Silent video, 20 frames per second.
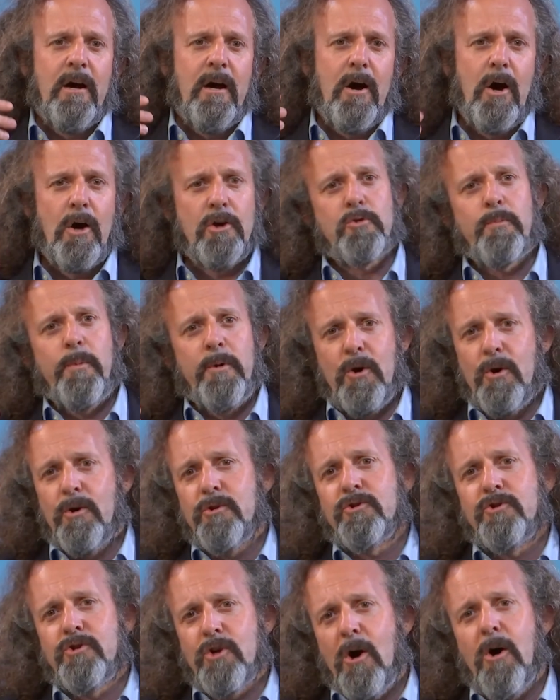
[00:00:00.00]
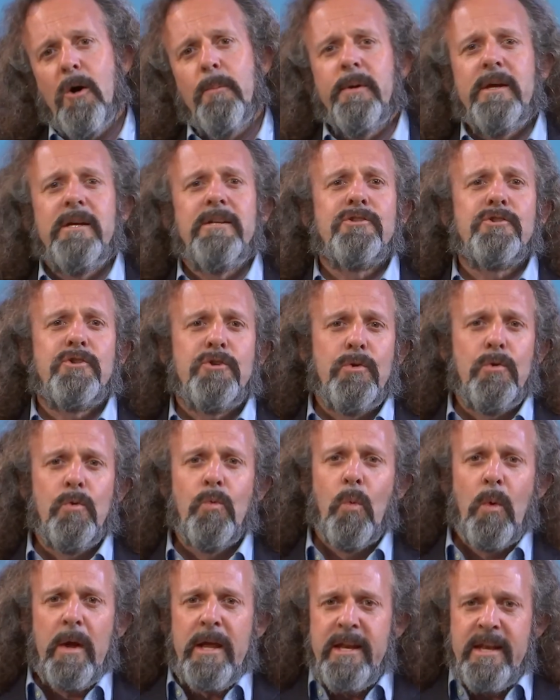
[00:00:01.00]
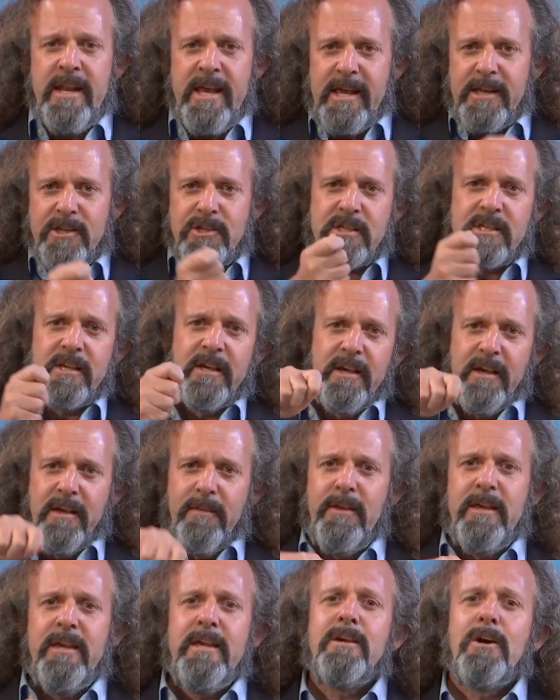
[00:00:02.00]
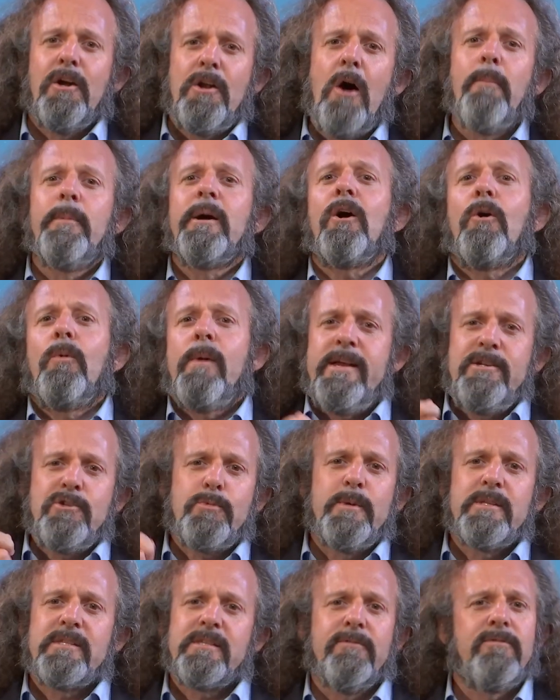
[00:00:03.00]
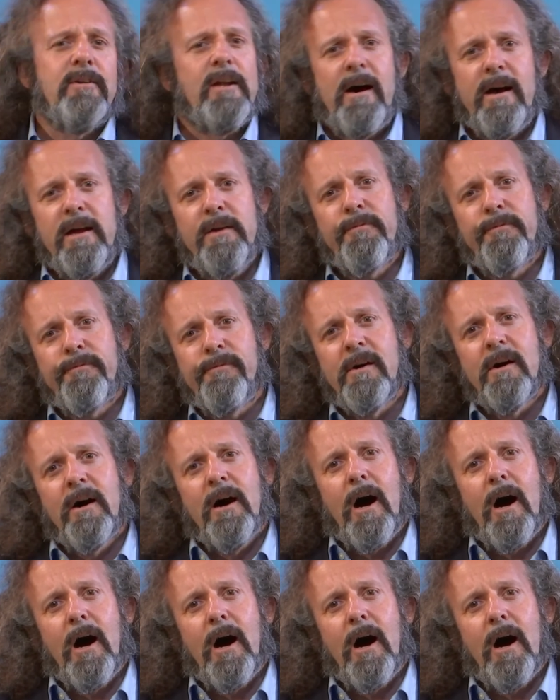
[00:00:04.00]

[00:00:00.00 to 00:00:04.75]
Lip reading: Entrepreneurs' job is to re-knit the economic arrangements of life